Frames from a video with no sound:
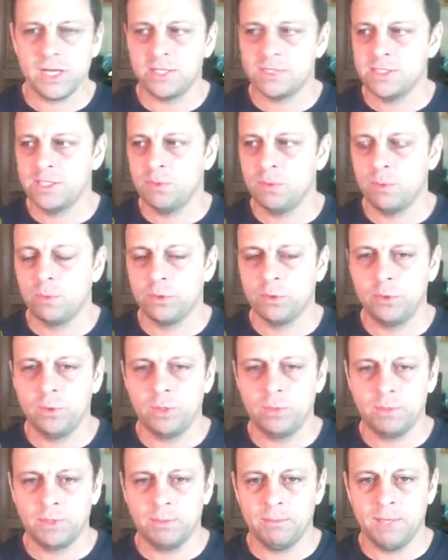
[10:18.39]
and see what we're
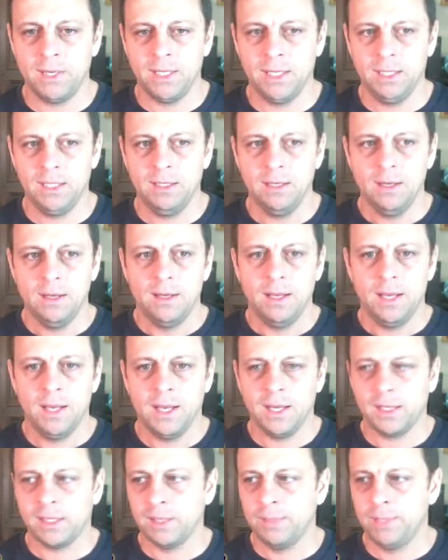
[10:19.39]
doing with the money
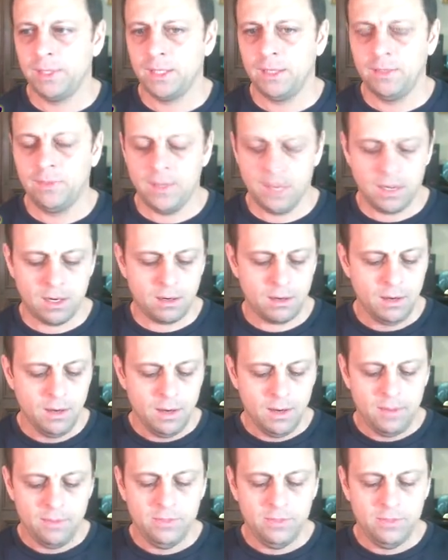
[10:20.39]
coming in there.